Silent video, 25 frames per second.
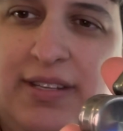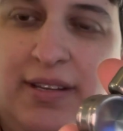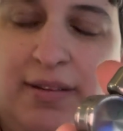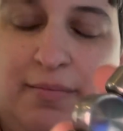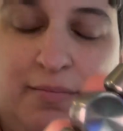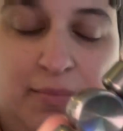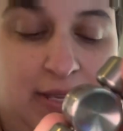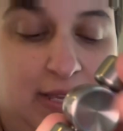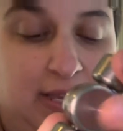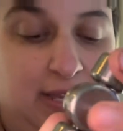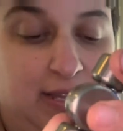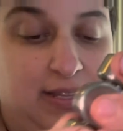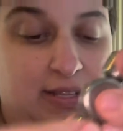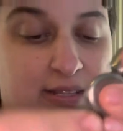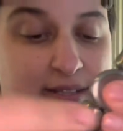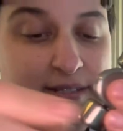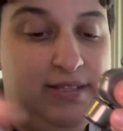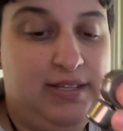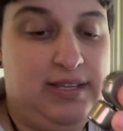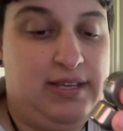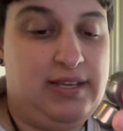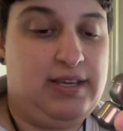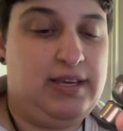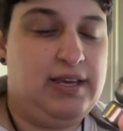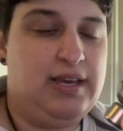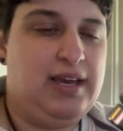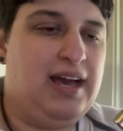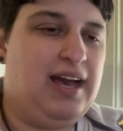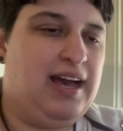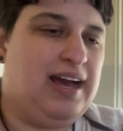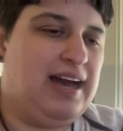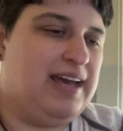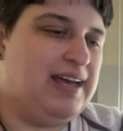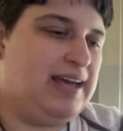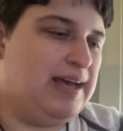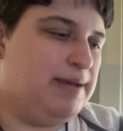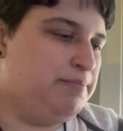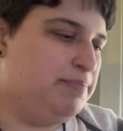But yeah, this thing,
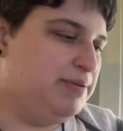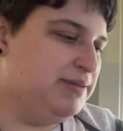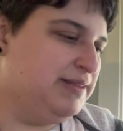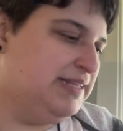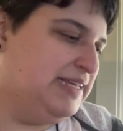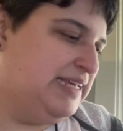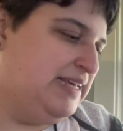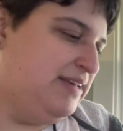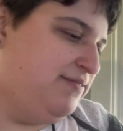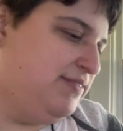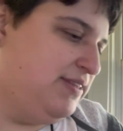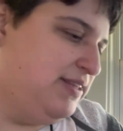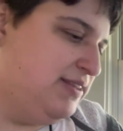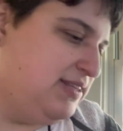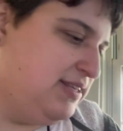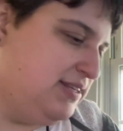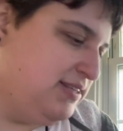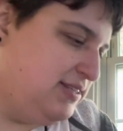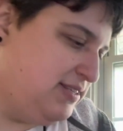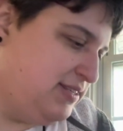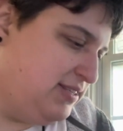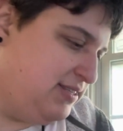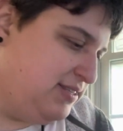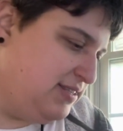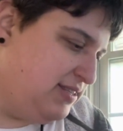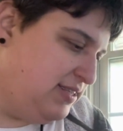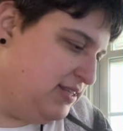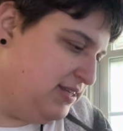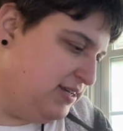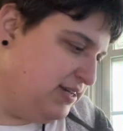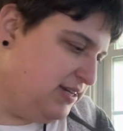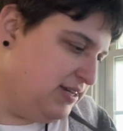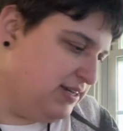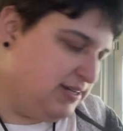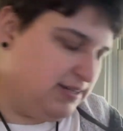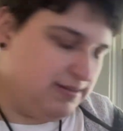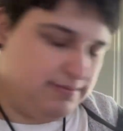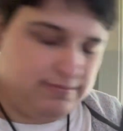I, I believe that this is
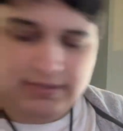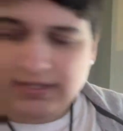the um,